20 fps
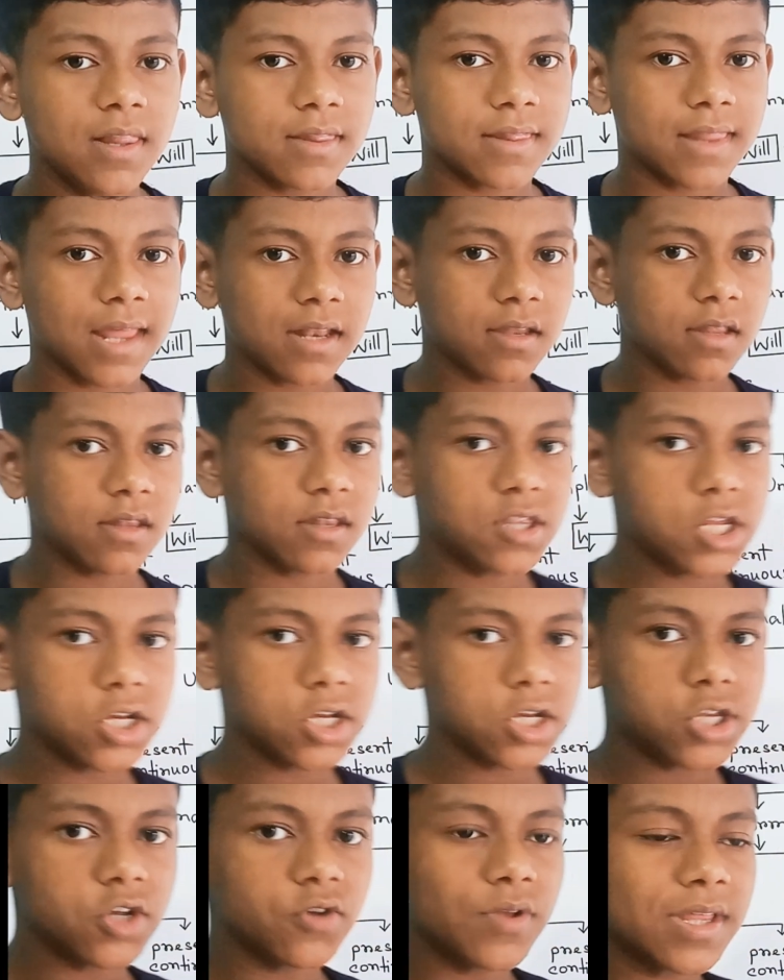that is
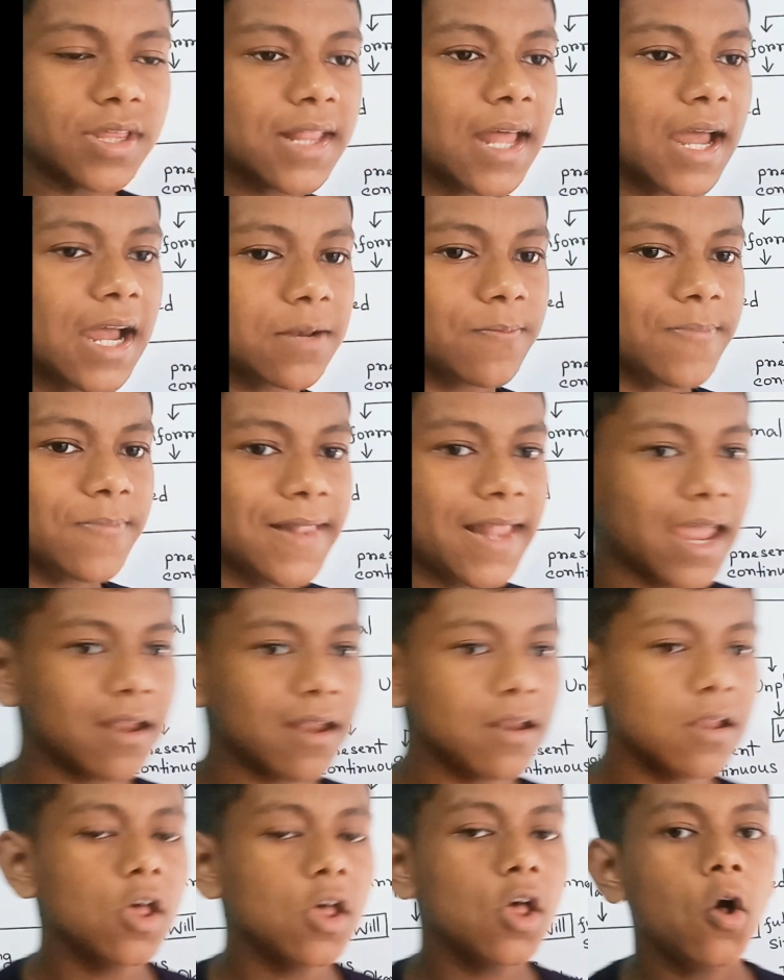during the unplanned.
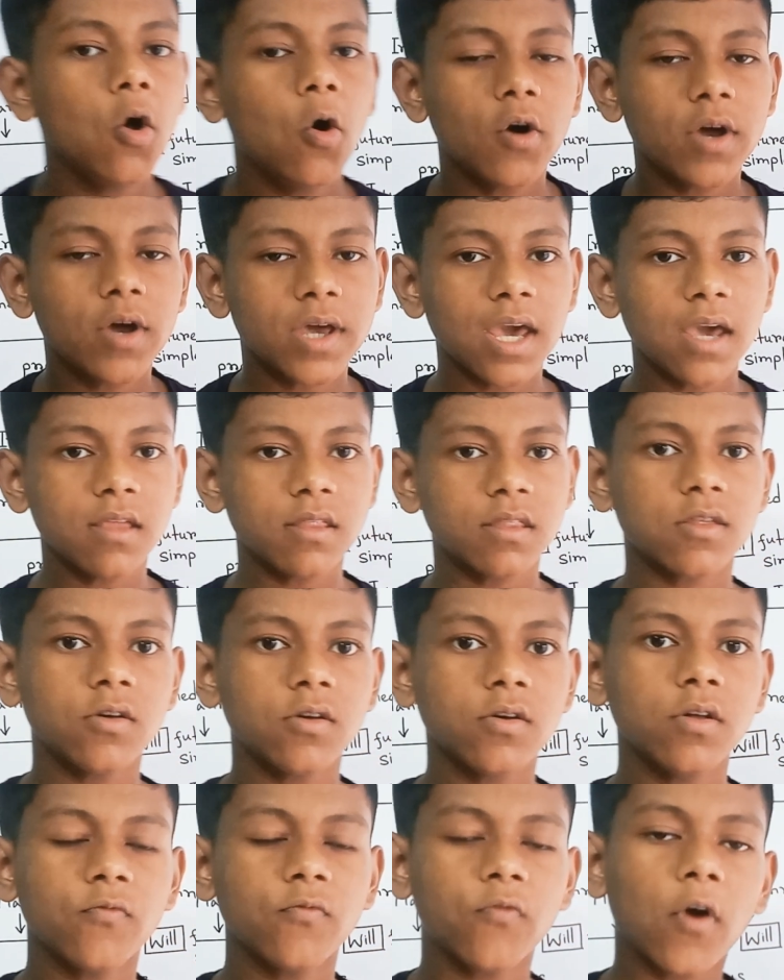Okay, so
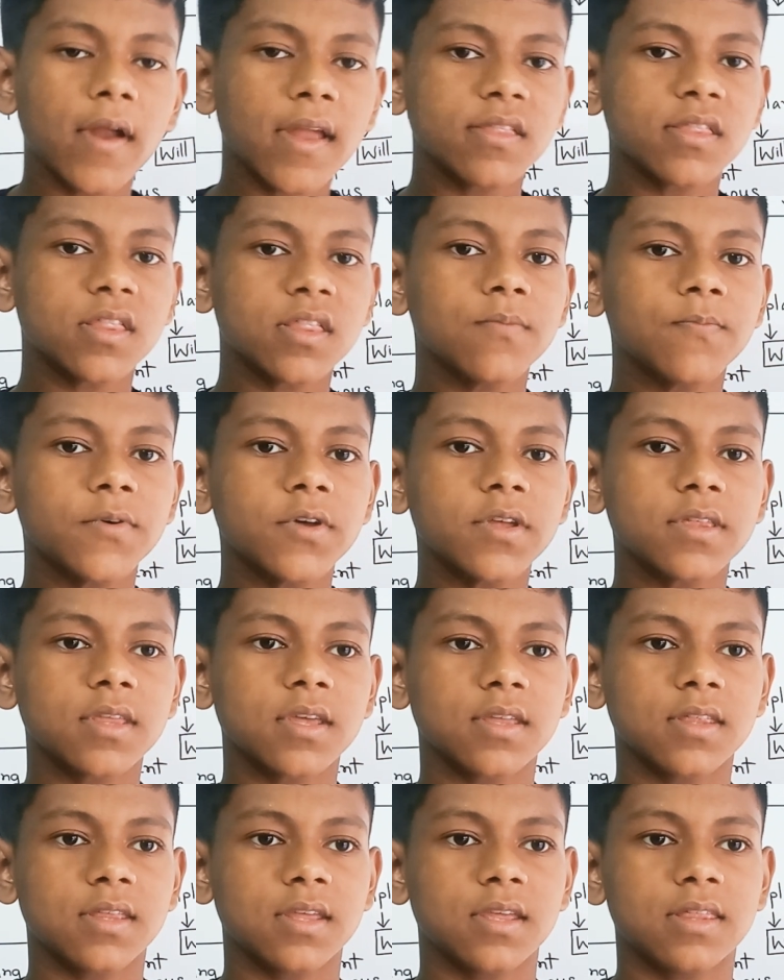for example,
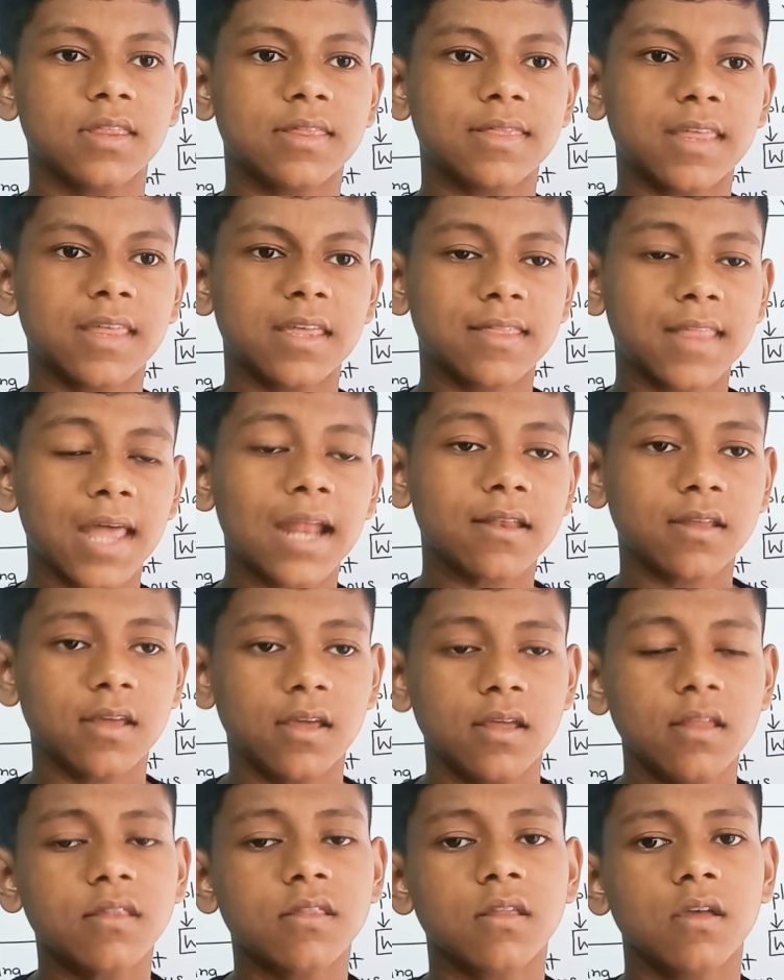that
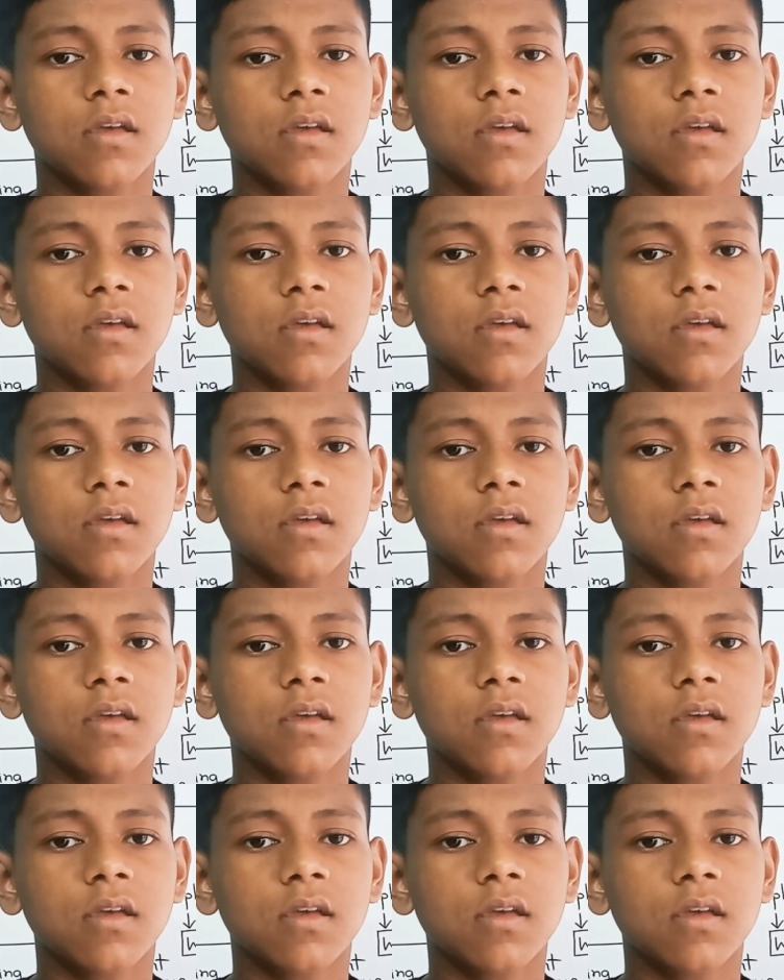is